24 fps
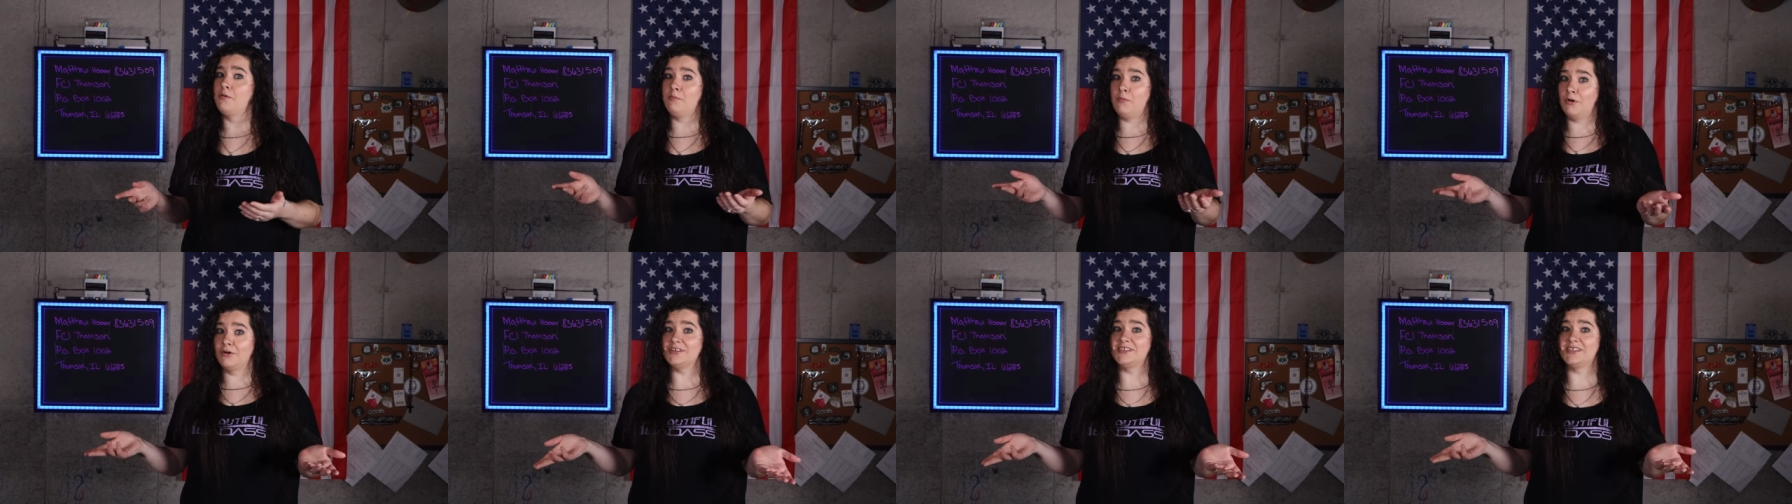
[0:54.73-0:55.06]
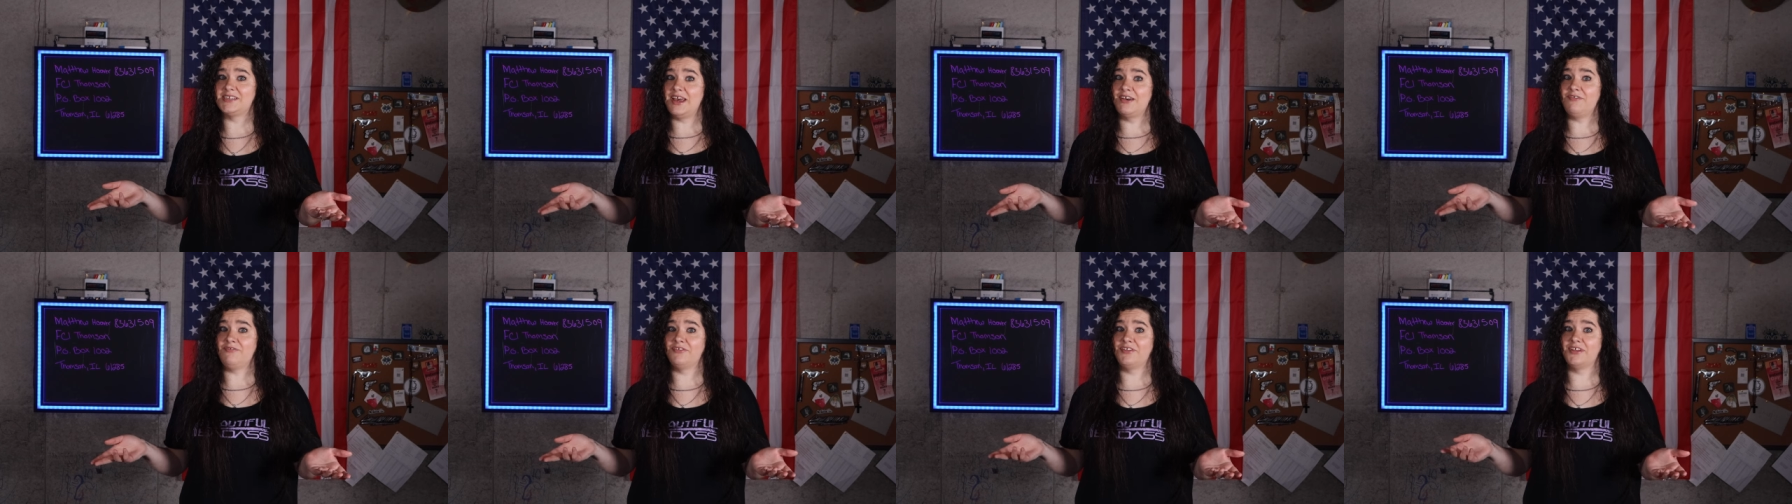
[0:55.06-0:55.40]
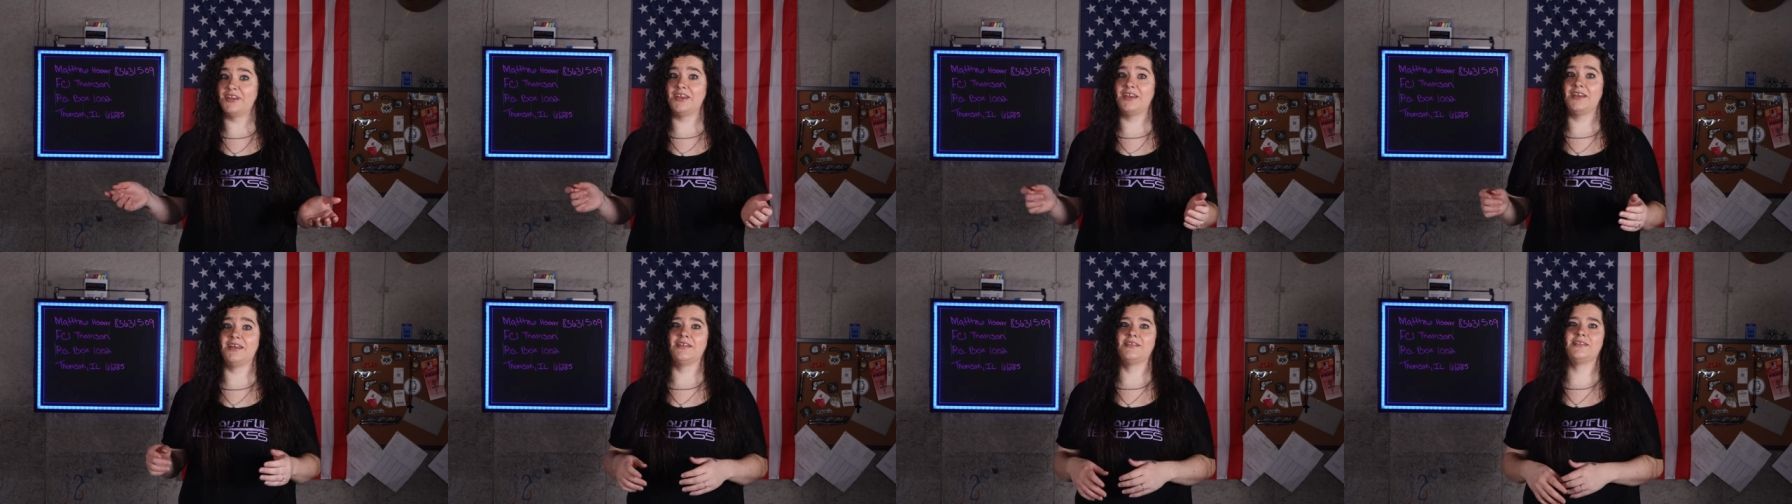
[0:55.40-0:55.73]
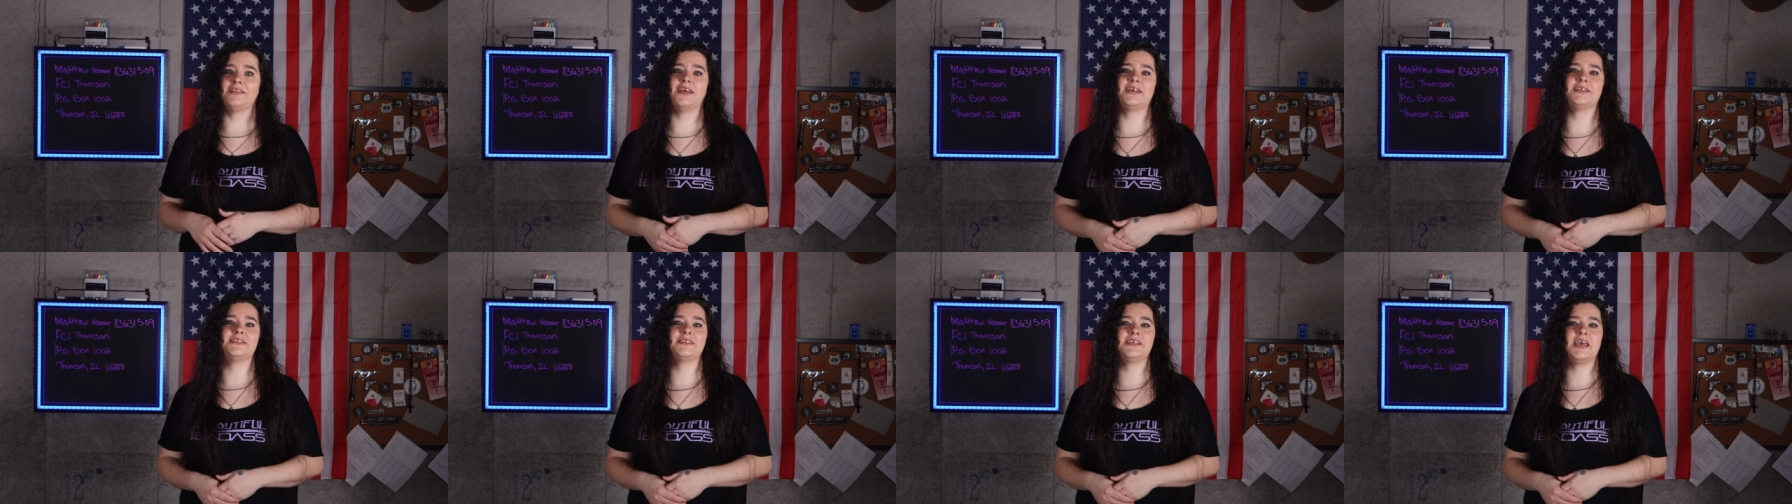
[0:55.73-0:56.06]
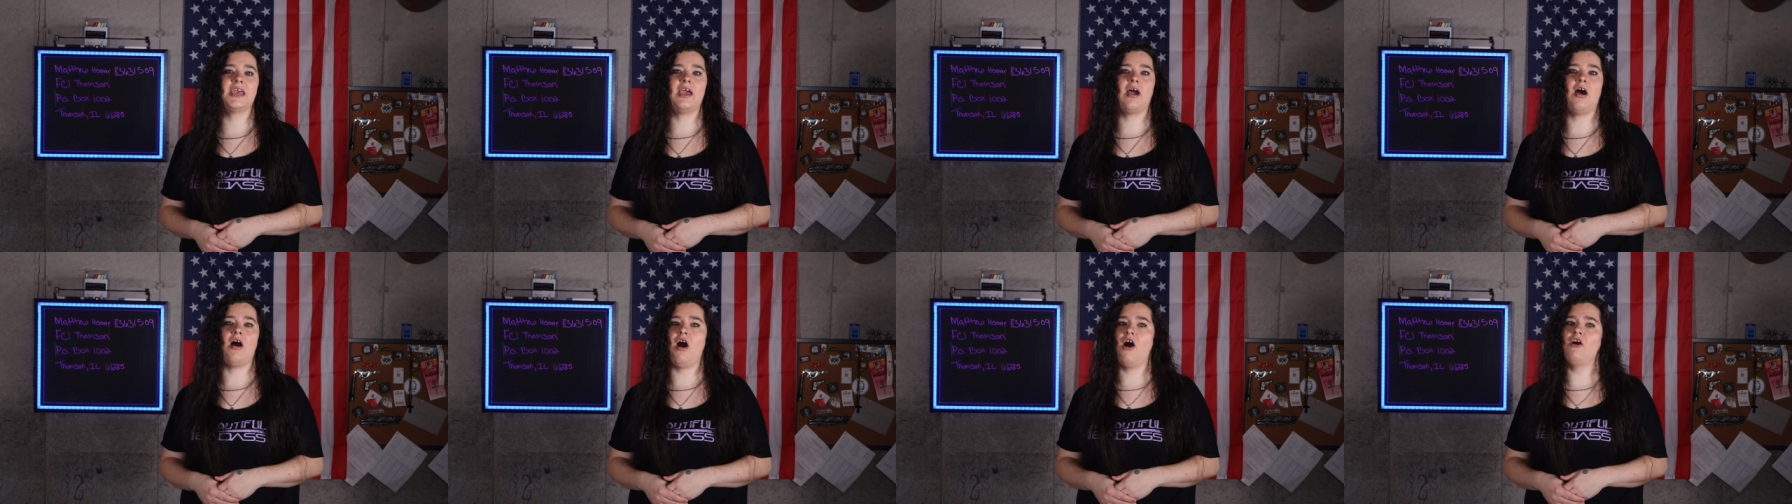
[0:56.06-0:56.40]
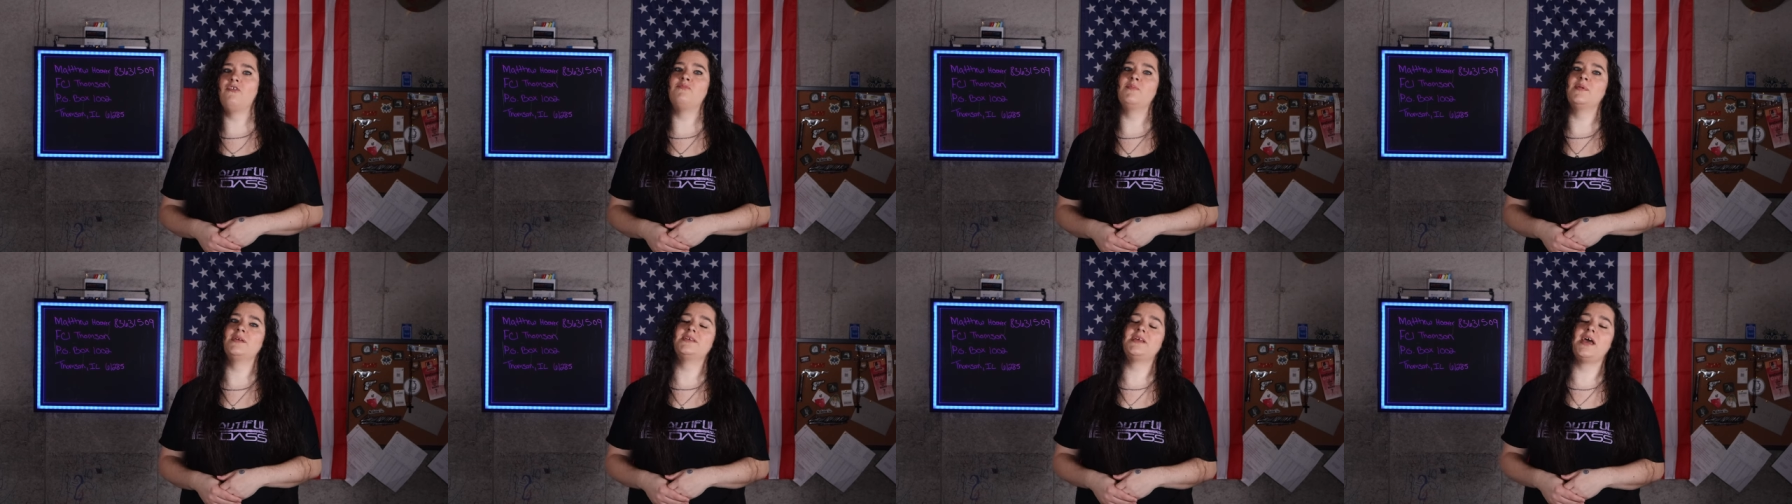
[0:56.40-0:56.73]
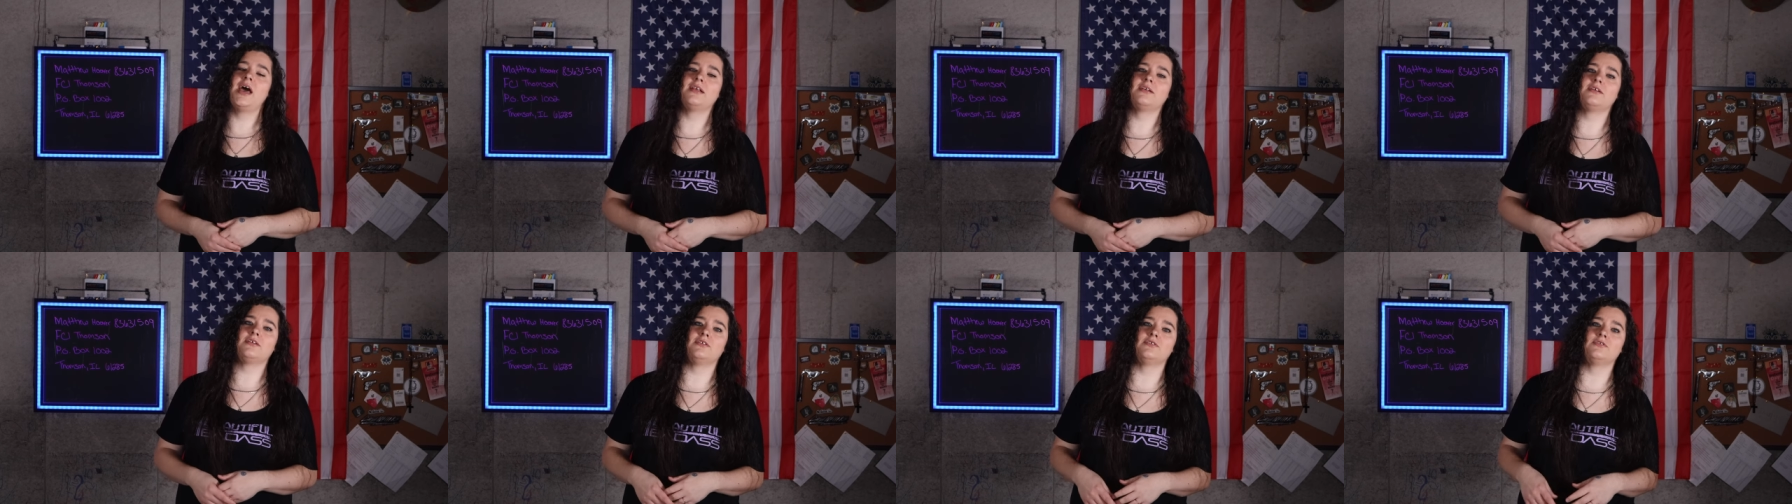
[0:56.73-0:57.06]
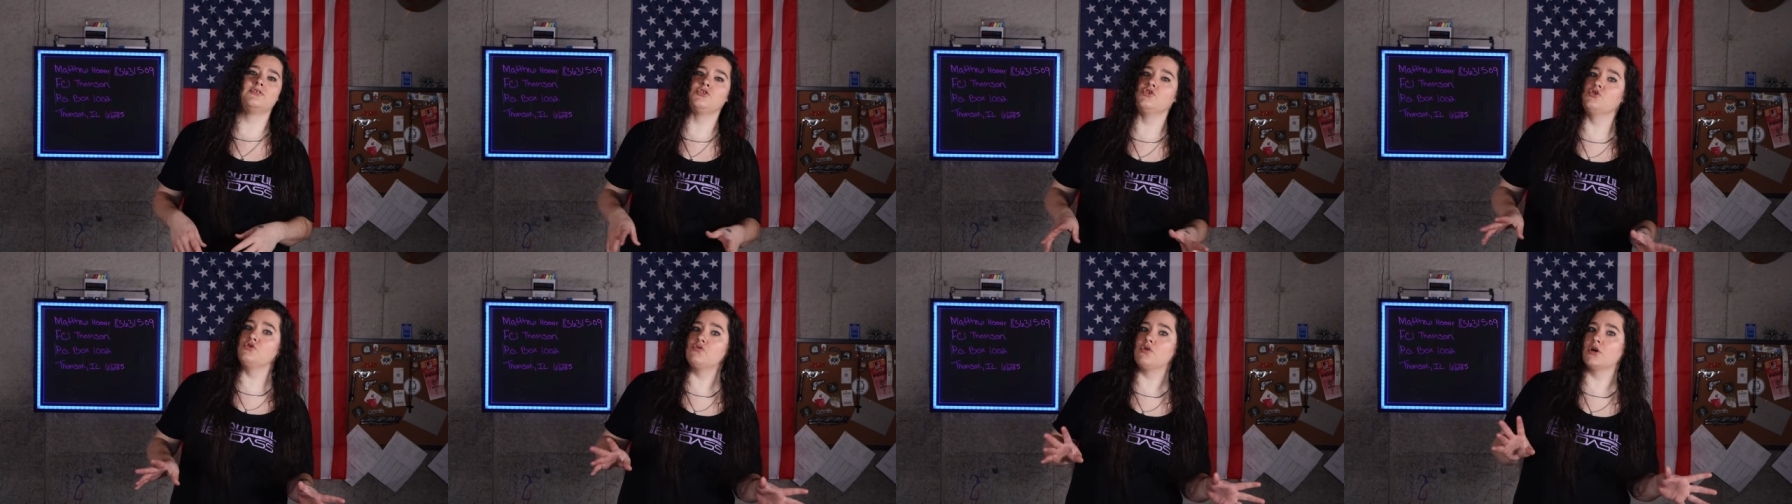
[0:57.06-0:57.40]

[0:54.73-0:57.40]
Most definitely. They'd say Hoffman Tactical knew